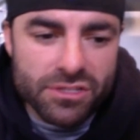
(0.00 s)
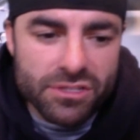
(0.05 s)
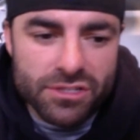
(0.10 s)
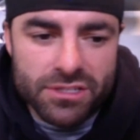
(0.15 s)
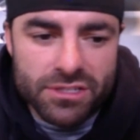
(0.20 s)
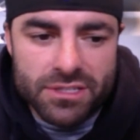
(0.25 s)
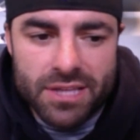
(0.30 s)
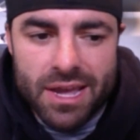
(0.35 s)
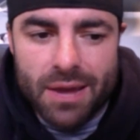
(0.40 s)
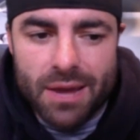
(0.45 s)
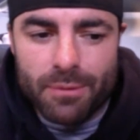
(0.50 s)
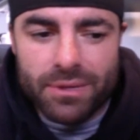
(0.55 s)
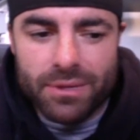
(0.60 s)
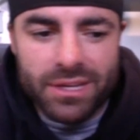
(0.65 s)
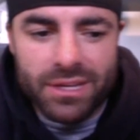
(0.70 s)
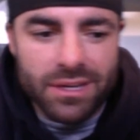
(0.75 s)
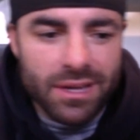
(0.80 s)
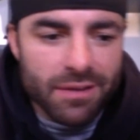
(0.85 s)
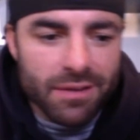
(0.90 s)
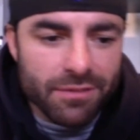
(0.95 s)
just that; we
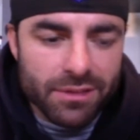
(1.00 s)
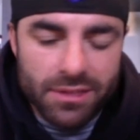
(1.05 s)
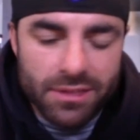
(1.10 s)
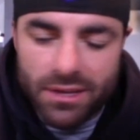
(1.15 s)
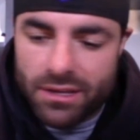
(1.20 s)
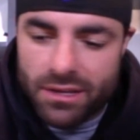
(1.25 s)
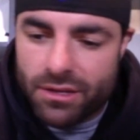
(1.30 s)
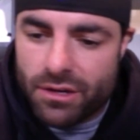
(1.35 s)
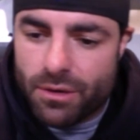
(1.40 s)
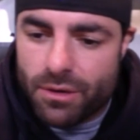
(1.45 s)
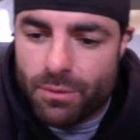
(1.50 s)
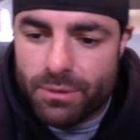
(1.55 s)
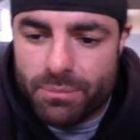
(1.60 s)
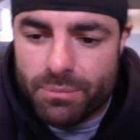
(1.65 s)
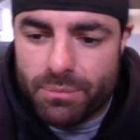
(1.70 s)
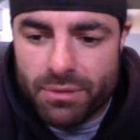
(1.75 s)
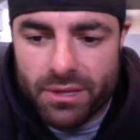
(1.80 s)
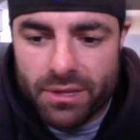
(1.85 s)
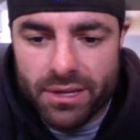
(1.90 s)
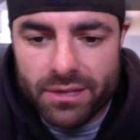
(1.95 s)
did everything. You know, we
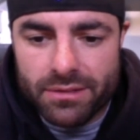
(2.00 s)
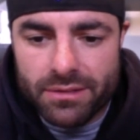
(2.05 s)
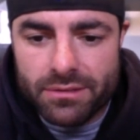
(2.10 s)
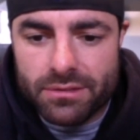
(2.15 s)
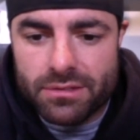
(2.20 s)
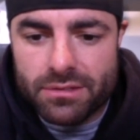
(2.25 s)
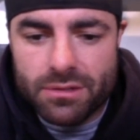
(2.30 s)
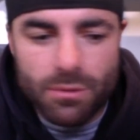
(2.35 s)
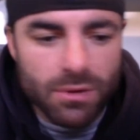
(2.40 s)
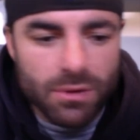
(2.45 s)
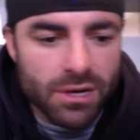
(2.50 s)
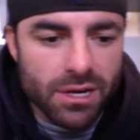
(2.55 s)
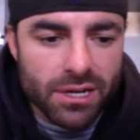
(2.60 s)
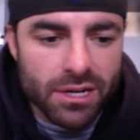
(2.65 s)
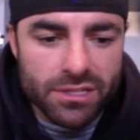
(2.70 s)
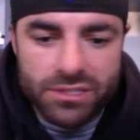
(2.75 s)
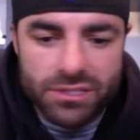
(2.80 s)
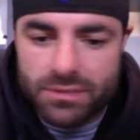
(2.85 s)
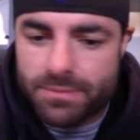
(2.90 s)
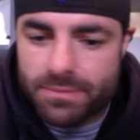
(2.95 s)
played
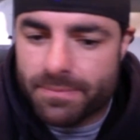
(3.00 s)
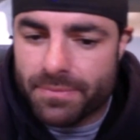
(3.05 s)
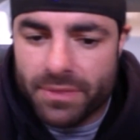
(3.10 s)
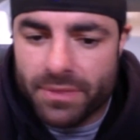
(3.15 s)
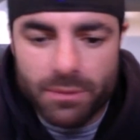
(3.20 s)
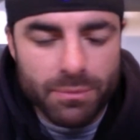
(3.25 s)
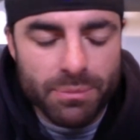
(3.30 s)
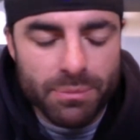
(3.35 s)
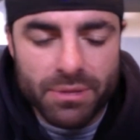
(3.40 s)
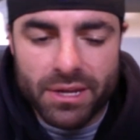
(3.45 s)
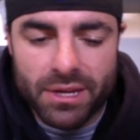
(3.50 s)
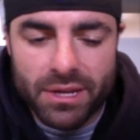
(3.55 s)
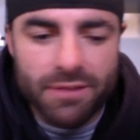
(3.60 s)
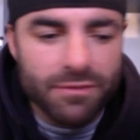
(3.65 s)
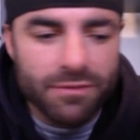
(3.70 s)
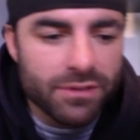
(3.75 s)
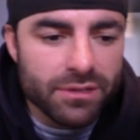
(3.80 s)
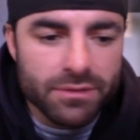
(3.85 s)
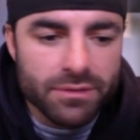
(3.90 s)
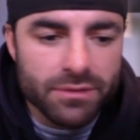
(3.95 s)
squash, we played
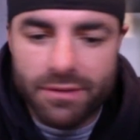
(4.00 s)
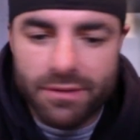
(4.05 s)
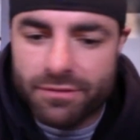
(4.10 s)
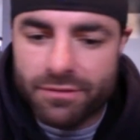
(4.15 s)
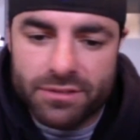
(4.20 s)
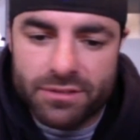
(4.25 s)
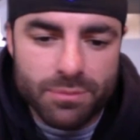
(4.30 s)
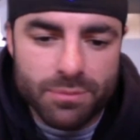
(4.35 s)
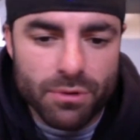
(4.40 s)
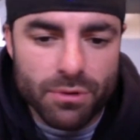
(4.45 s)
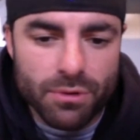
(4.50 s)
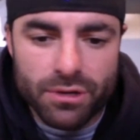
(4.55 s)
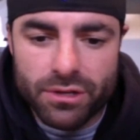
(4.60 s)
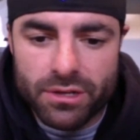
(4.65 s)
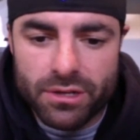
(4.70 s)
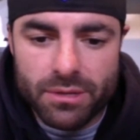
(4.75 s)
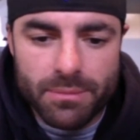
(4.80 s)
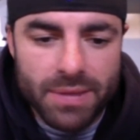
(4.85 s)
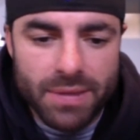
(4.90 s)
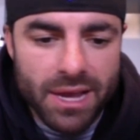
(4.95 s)
every every sport you
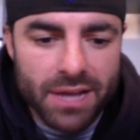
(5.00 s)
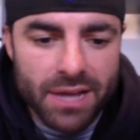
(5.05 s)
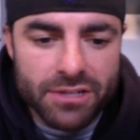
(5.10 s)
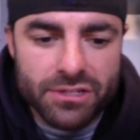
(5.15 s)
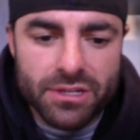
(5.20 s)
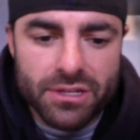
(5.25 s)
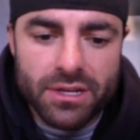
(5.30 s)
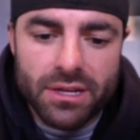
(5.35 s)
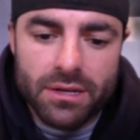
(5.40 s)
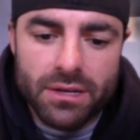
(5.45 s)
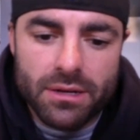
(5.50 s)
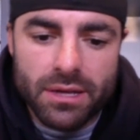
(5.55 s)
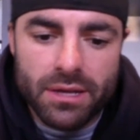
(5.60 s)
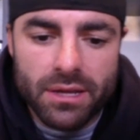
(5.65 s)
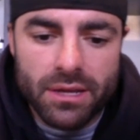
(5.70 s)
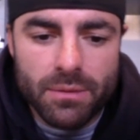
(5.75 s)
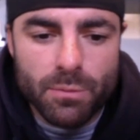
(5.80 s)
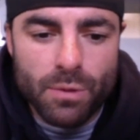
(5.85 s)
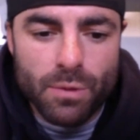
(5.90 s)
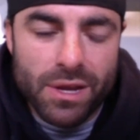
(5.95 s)
can imagine, and
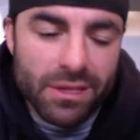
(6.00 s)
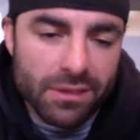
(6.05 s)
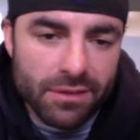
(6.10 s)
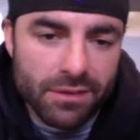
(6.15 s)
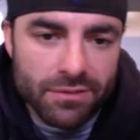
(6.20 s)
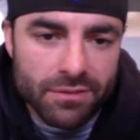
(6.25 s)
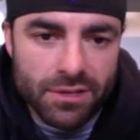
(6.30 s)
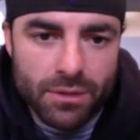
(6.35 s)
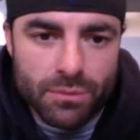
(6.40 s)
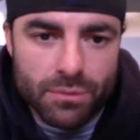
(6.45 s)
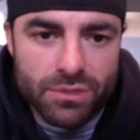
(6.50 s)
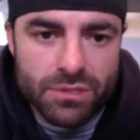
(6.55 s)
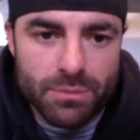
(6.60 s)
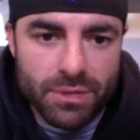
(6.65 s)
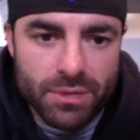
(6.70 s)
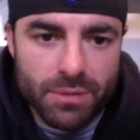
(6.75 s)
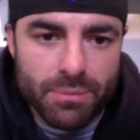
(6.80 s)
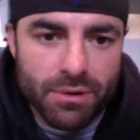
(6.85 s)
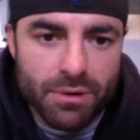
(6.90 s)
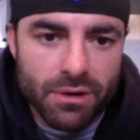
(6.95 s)
and weightlifting was a
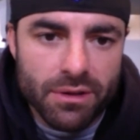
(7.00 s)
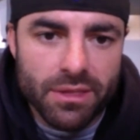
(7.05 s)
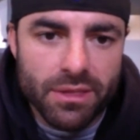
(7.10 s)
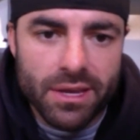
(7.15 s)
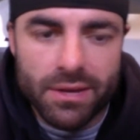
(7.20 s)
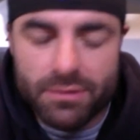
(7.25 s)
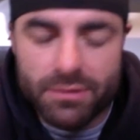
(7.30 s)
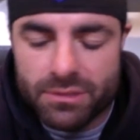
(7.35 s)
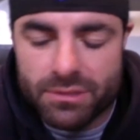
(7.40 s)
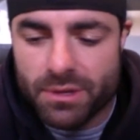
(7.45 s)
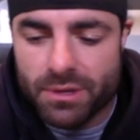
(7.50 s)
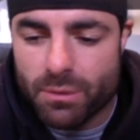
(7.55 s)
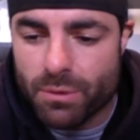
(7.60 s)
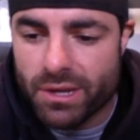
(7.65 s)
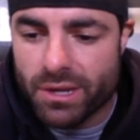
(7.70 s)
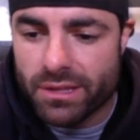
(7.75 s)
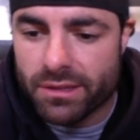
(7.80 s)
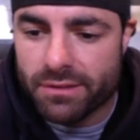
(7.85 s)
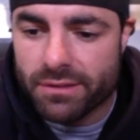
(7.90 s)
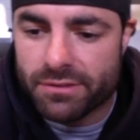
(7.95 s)
big part of that. He was a big
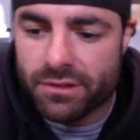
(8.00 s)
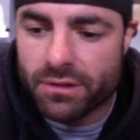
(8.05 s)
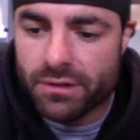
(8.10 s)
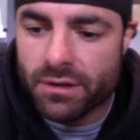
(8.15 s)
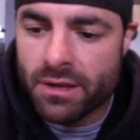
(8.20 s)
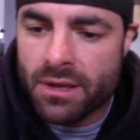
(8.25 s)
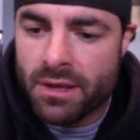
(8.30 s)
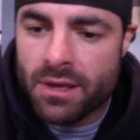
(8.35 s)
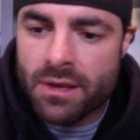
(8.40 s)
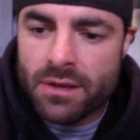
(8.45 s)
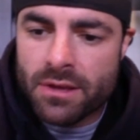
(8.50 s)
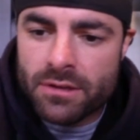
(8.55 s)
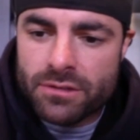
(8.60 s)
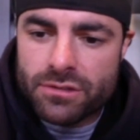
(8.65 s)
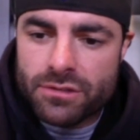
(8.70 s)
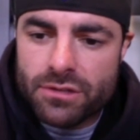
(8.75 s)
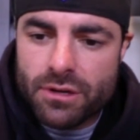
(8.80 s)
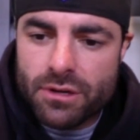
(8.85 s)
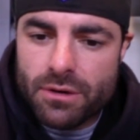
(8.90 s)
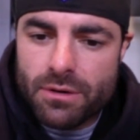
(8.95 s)
weightlifter.
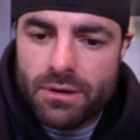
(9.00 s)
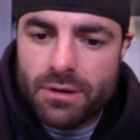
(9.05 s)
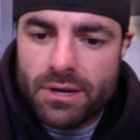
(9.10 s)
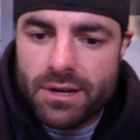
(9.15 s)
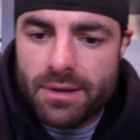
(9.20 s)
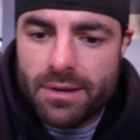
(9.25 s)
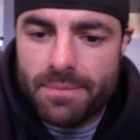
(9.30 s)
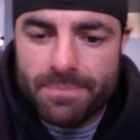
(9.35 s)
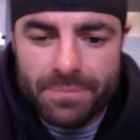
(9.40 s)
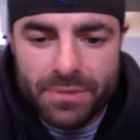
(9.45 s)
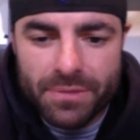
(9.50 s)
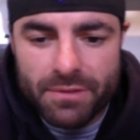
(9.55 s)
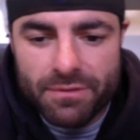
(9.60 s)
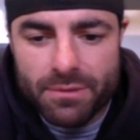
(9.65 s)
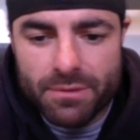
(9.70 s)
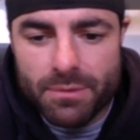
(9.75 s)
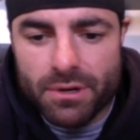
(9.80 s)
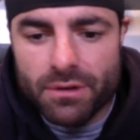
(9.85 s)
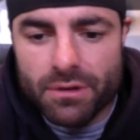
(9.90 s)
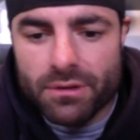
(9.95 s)
So um,
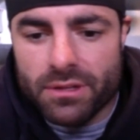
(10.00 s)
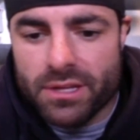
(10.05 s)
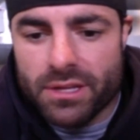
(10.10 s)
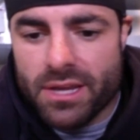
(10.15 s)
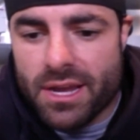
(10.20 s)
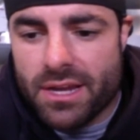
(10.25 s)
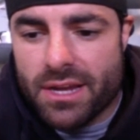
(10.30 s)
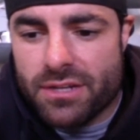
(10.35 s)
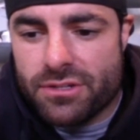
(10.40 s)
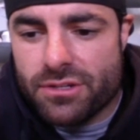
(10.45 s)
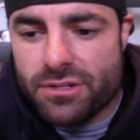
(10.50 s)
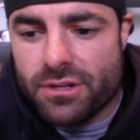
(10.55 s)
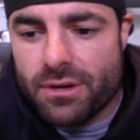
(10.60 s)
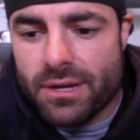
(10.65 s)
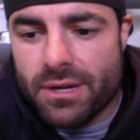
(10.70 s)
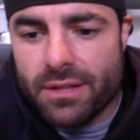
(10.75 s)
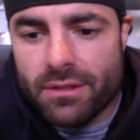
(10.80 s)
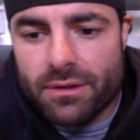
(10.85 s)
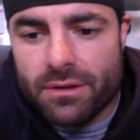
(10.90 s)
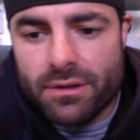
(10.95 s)
from an early age, you know,
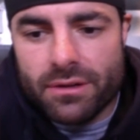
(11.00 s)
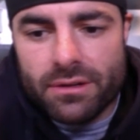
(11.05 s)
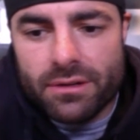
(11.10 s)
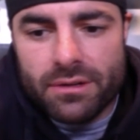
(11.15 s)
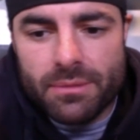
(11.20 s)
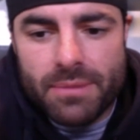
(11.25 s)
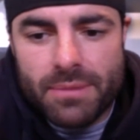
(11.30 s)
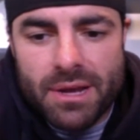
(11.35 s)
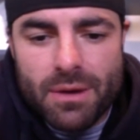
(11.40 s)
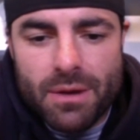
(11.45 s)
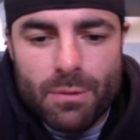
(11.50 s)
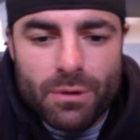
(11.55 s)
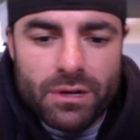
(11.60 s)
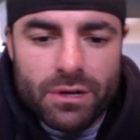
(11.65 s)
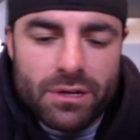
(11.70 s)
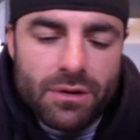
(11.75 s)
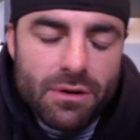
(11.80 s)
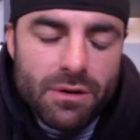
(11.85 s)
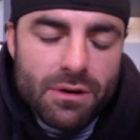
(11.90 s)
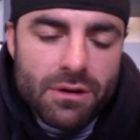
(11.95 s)
I learned about
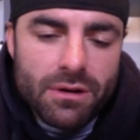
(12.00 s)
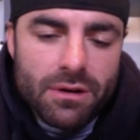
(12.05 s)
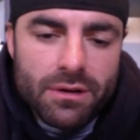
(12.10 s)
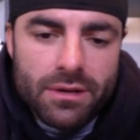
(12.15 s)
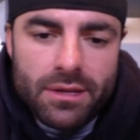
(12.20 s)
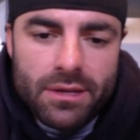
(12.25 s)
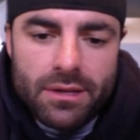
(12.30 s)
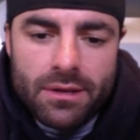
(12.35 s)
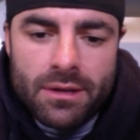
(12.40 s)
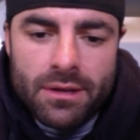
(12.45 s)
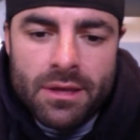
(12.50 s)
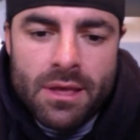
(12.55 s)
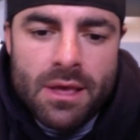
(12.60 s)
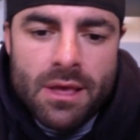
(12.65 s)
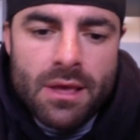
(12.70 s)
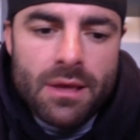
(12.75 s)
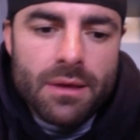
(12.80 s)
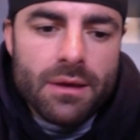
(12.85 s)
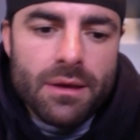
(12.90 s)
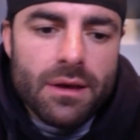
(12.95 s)
working hard, and
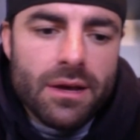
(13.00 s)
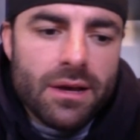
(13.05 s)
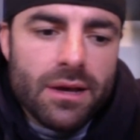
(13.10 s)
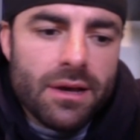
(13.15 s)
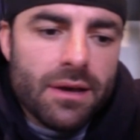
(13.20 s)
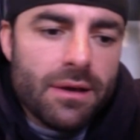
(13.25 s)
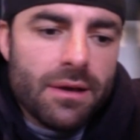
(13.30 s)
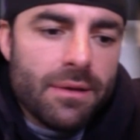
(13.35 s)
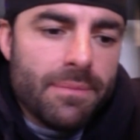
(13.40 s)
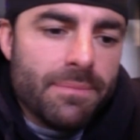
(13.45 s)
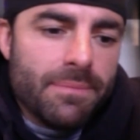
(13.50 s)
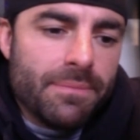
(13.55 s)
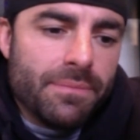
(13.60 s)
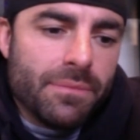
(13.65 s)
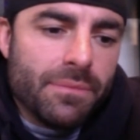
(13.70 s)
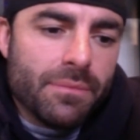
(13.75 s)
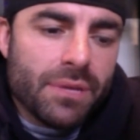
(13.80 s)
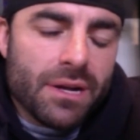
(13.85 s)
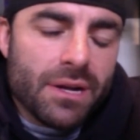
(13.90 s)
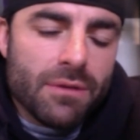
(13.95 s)
um,
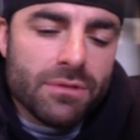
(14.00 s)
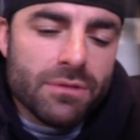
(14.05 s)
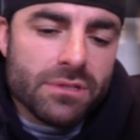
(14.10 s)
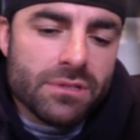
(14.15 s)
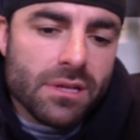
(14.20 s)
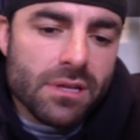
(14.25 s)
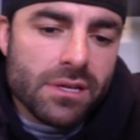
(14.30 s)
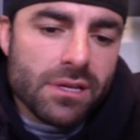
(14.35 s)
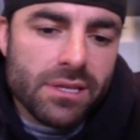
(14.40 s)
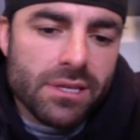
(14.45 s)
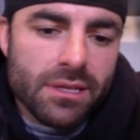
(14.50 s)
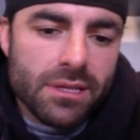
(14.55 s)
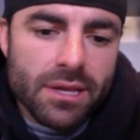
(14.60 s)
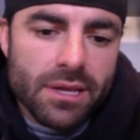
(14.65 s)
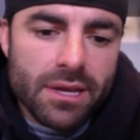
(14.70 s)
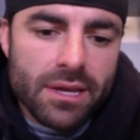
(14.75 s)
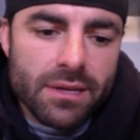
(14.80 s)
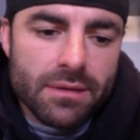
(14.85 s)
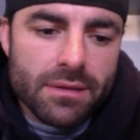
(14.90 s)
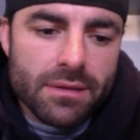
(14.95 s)
but I was lucky. Like